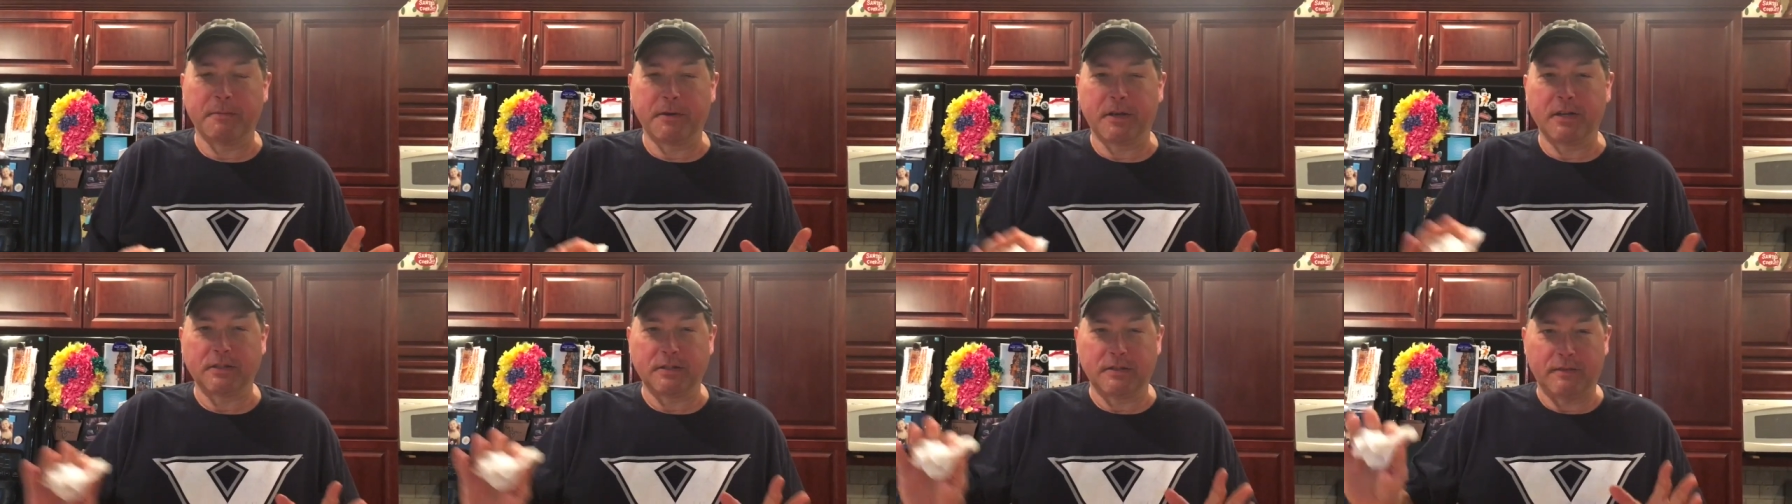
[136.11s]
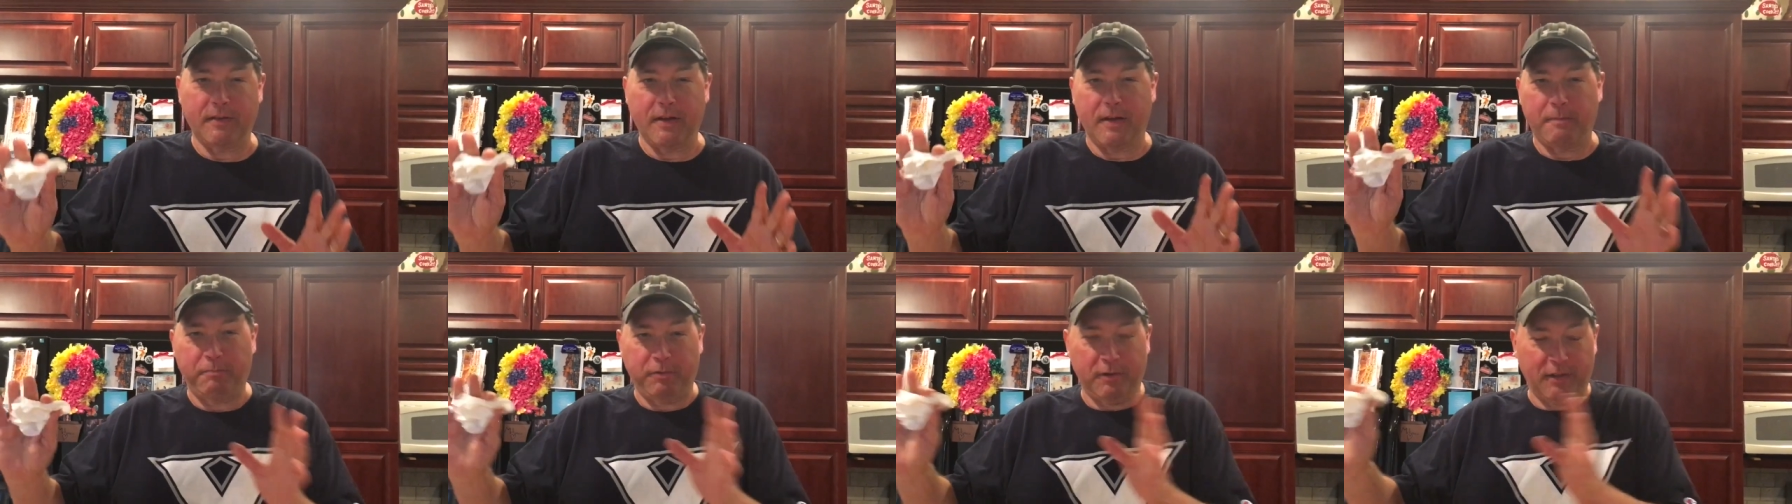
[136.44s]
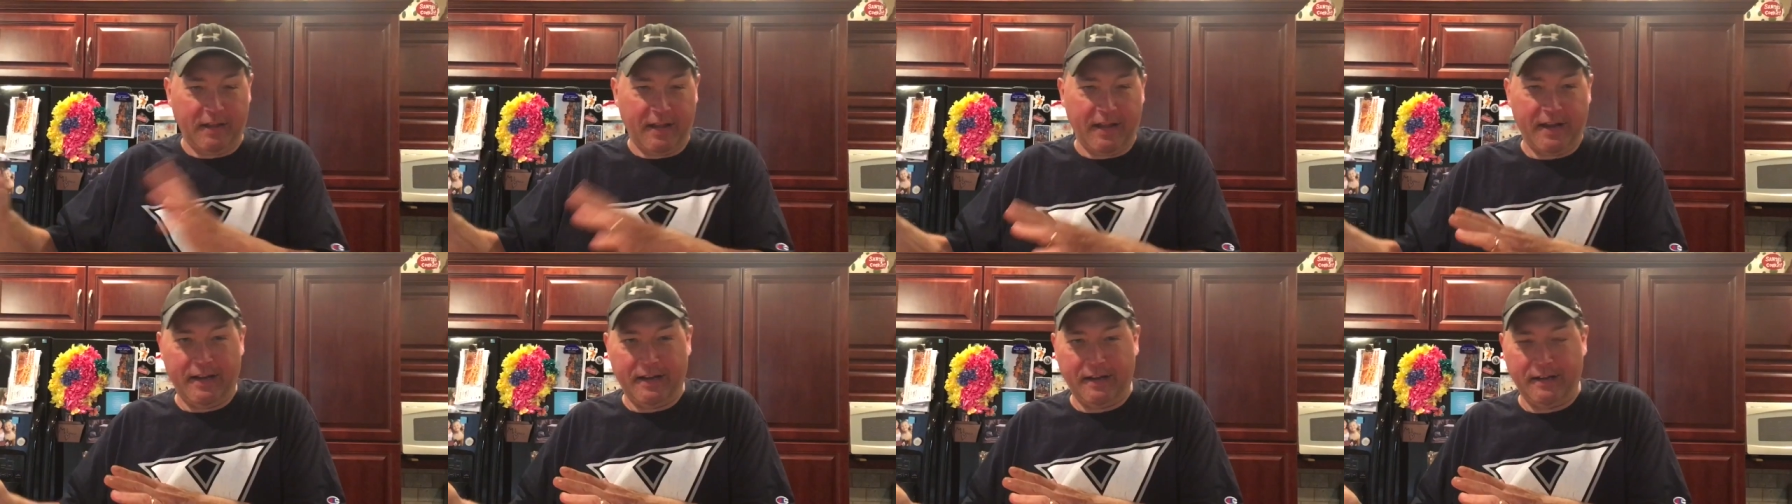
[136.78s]
because if I
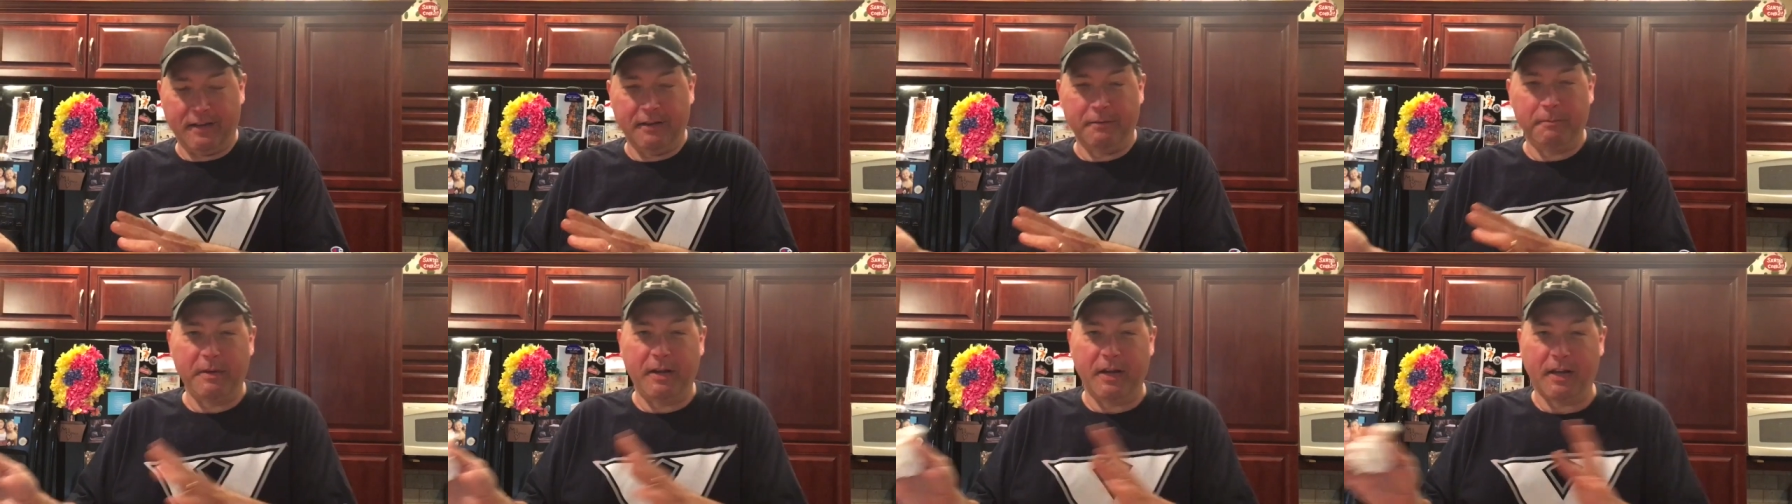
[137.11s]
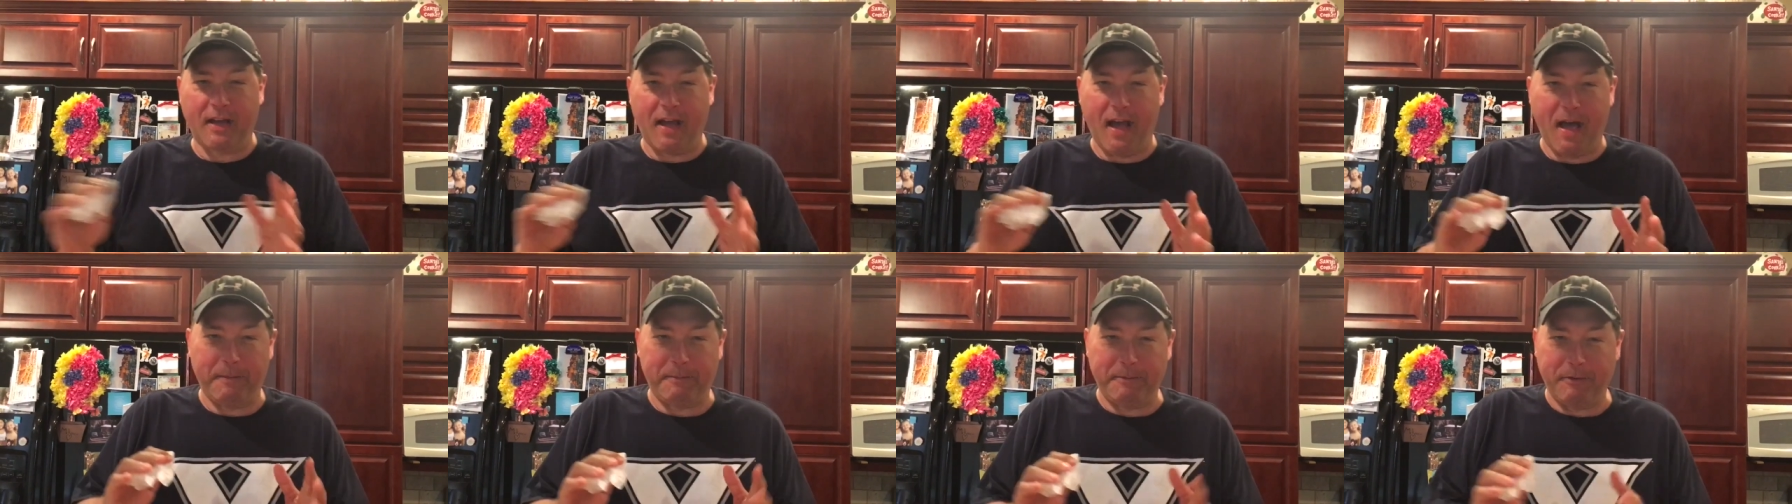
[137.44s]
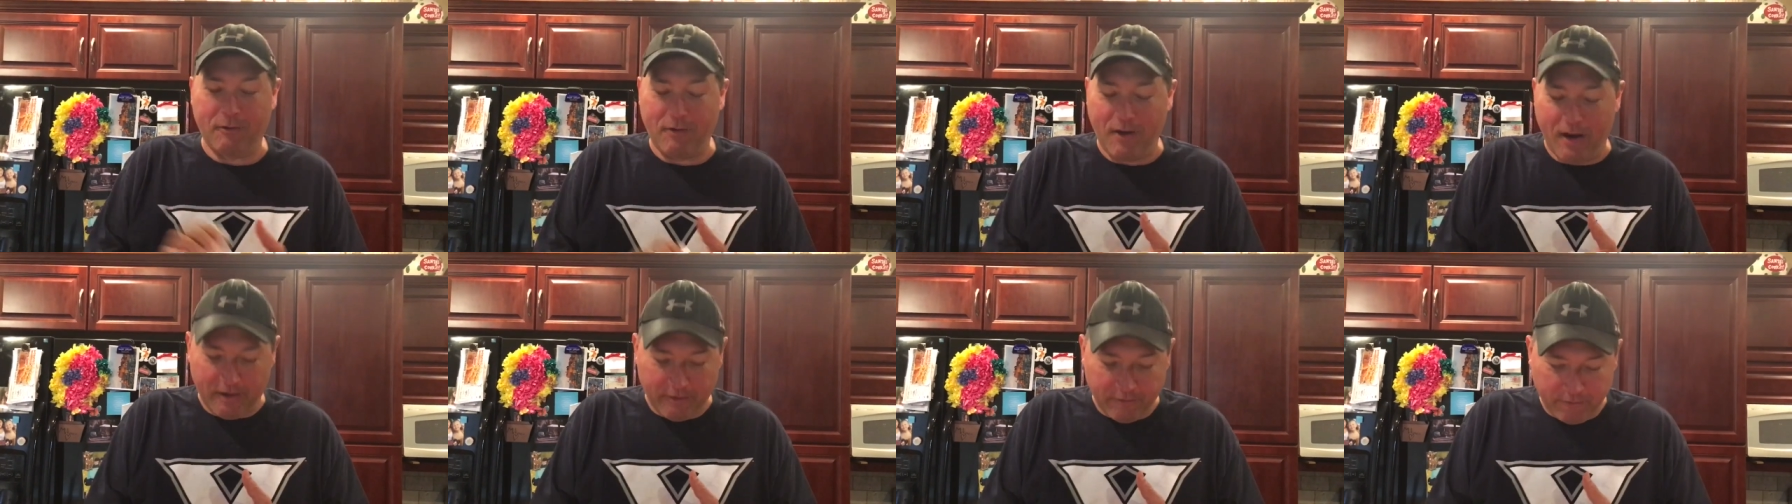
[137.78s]
play it, there'll be a
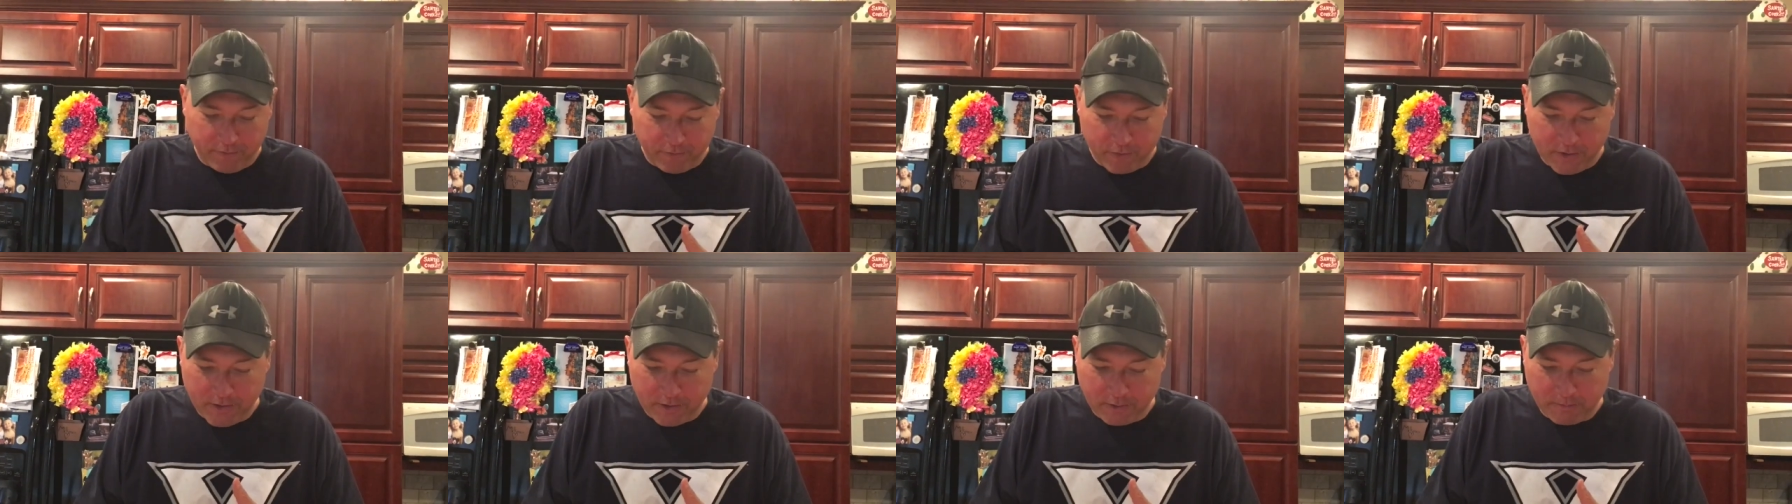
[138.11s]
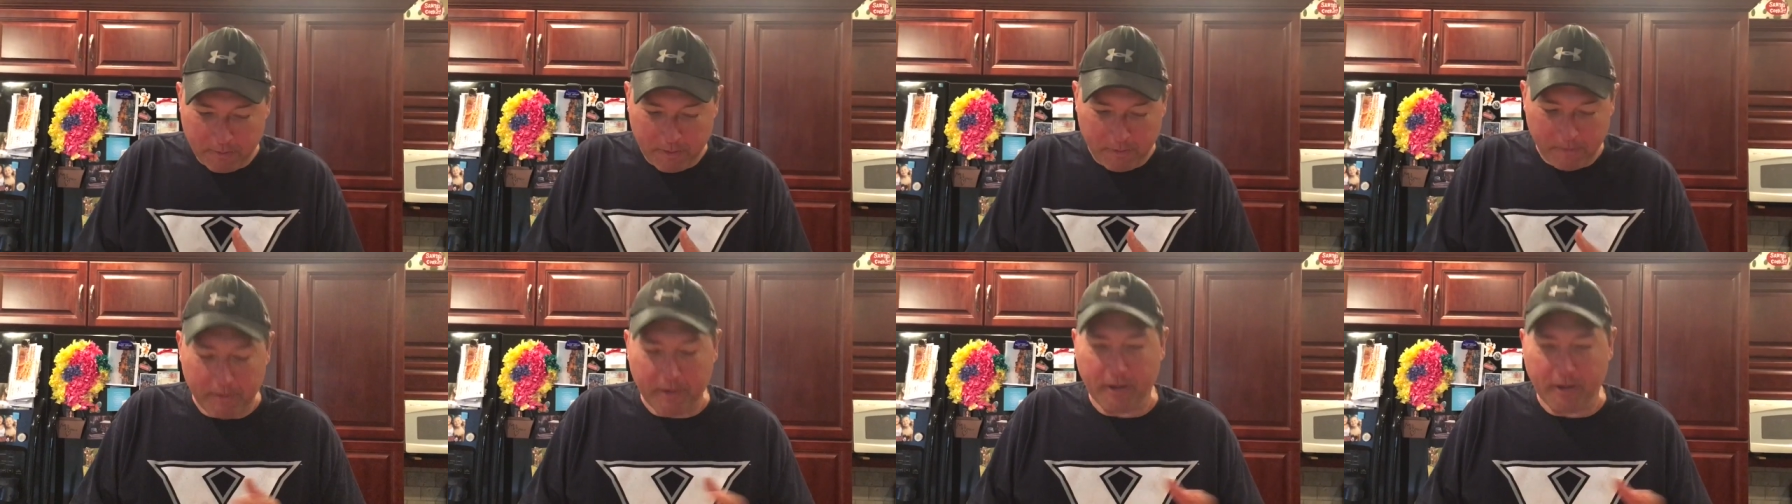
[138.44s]
copyright infringement.